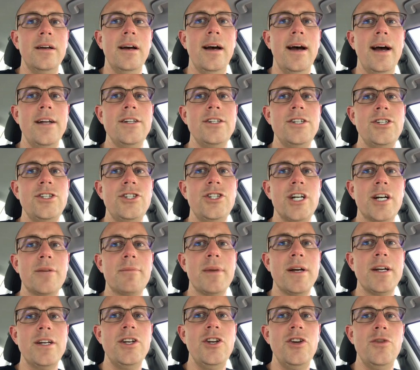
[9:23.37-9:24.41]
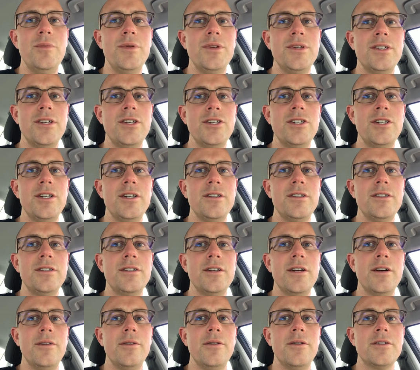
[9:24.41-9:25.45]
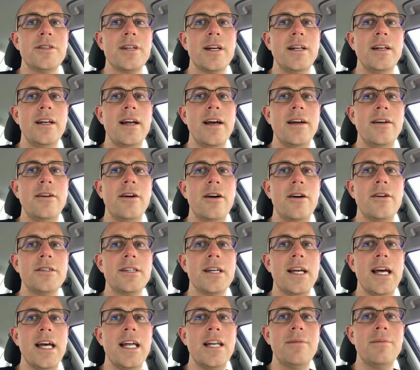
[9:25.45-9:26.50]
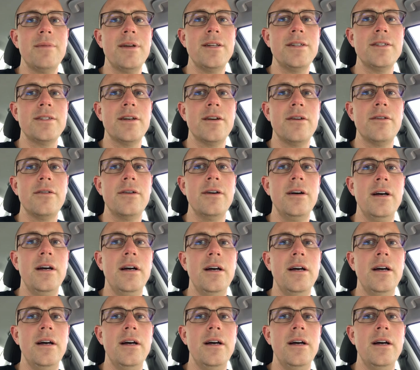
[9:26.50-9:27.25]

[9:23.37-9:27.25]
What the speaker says: I just checked my queue position, so there's like 9 cars ahead of me, so